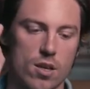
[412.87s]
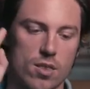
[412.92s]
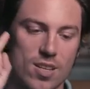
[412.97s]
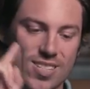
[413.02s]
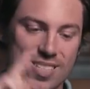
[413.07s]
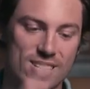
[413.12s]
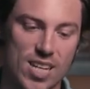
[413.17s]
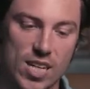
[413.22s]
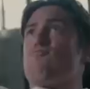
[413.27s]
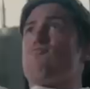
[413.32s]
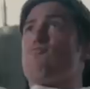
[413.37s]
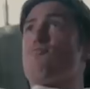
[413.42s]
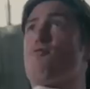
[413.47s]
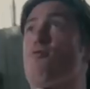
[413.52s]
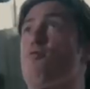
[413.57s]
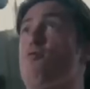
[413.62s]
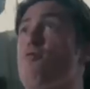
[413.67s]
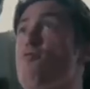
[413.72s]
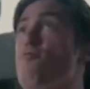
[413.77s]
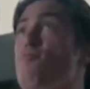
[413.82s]
the seated
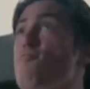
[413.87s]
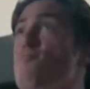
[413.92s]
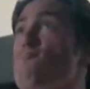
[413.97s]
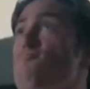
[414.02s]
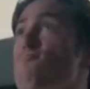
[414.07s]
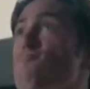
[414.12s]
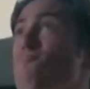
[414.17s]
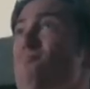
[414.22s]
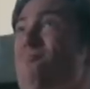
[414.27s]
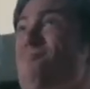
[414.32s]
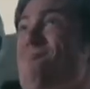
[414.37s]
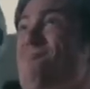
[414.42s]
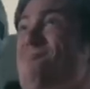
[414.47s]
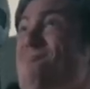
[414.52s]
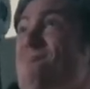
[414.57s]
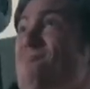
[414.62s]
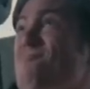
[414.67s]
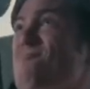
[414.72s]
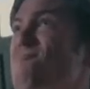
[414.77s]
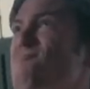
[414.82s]
dumbbell shoulder press,
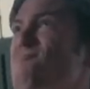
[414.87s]
and the